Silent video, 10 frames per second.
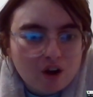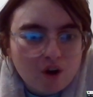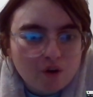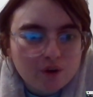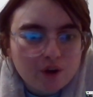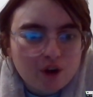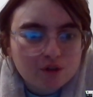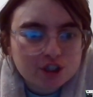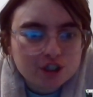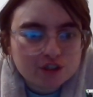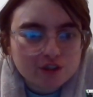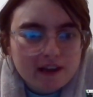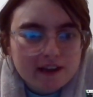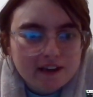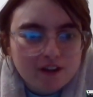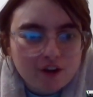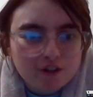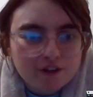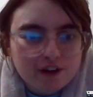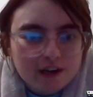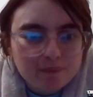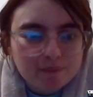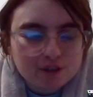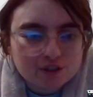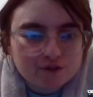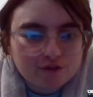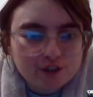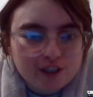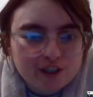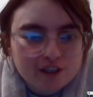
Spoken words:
Oh no, she's letting all the night birds flee.